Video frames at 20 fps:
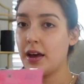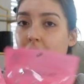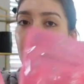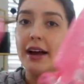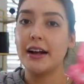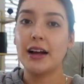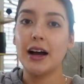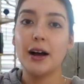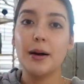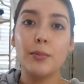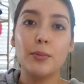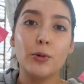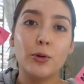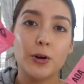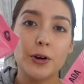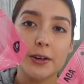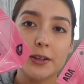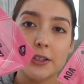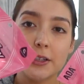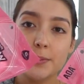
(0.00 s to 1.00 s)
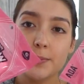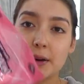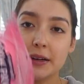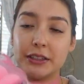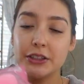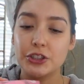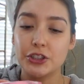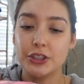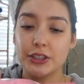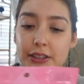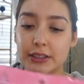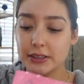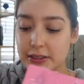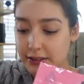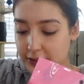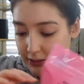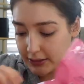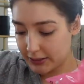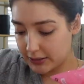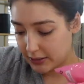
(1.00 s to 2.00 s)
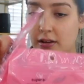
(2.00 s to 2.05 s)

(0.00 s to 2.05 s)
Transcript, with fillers: I got more sponges